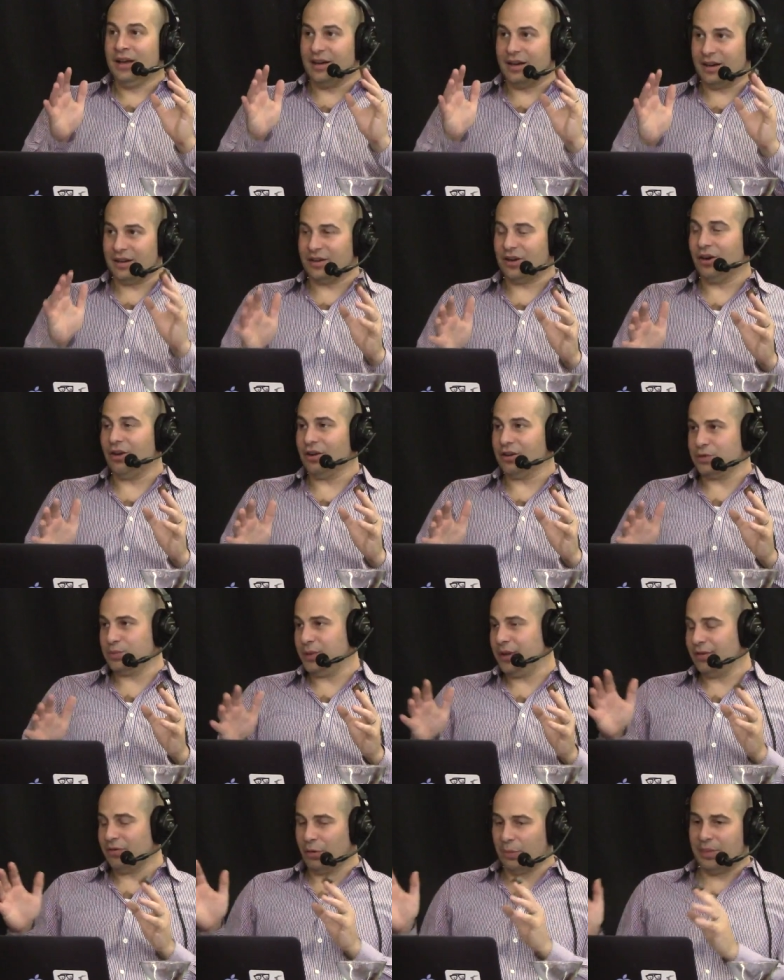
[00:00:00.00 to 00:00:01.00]
on cars.
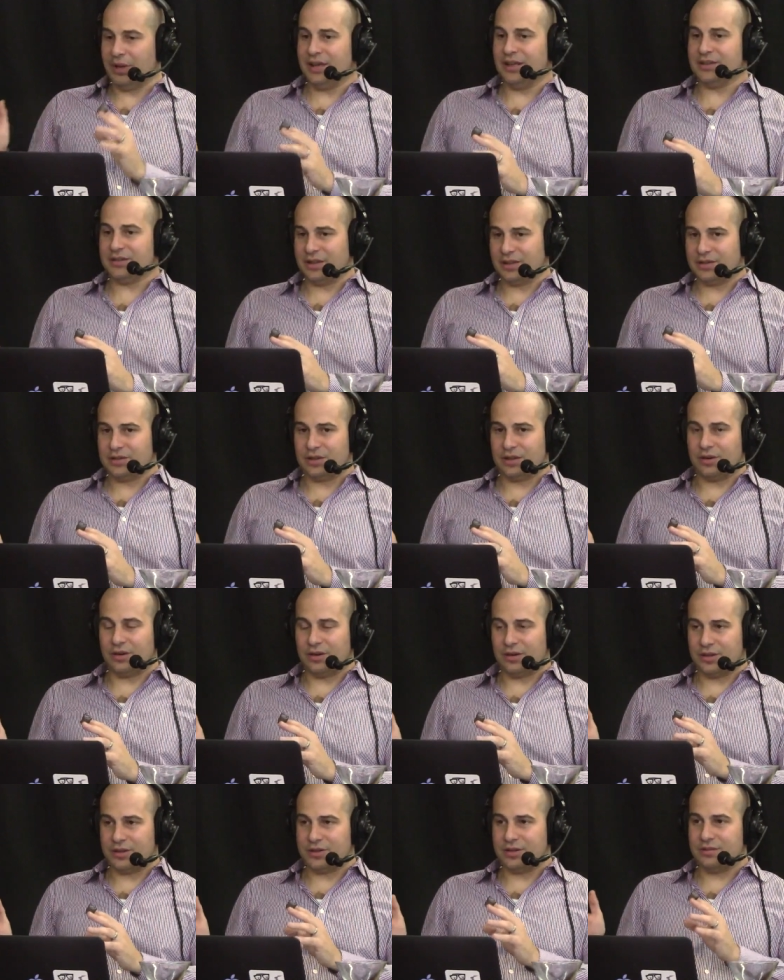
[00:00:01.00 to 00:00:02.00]
We have our opinions on
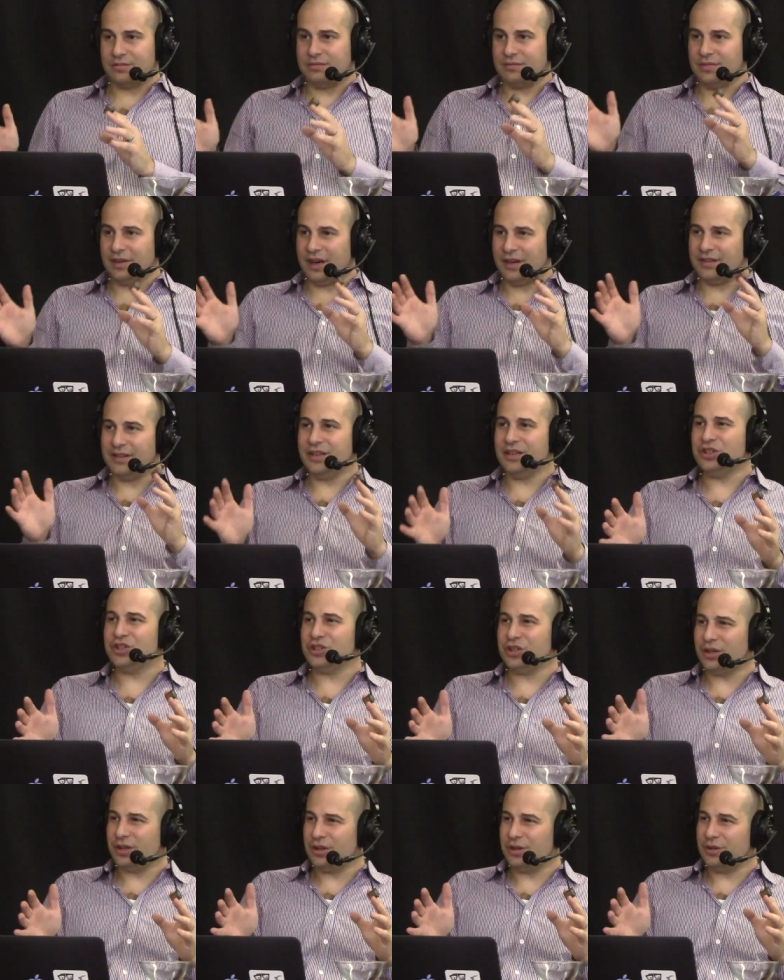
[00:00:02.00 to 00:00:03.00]
cigars. On this
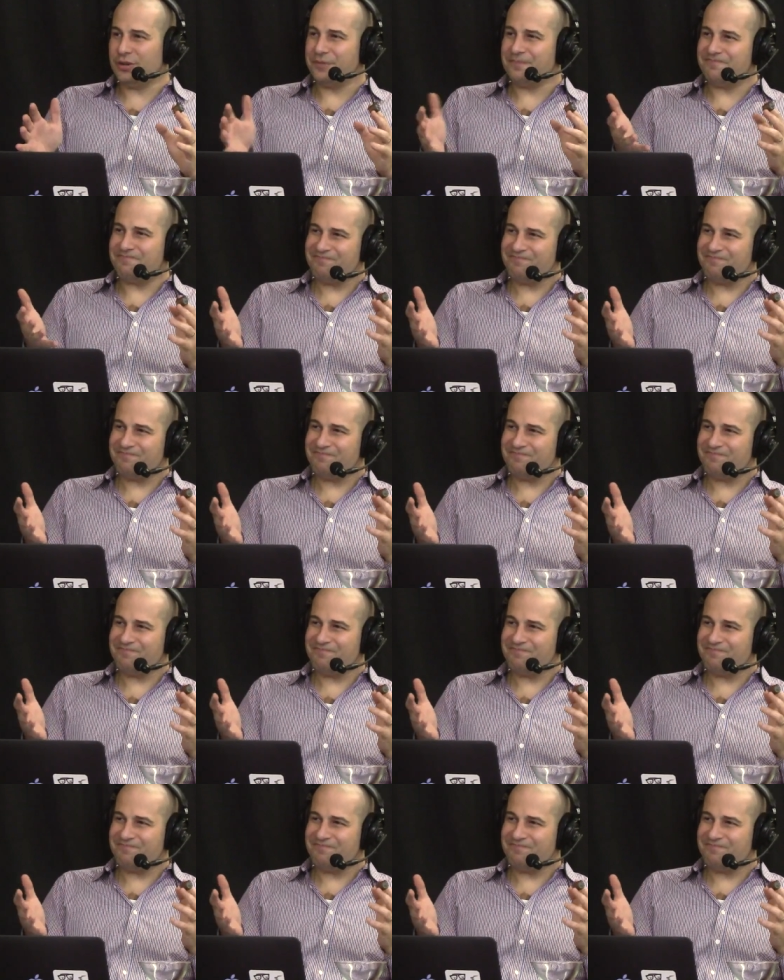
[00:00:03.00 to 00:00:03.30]
show,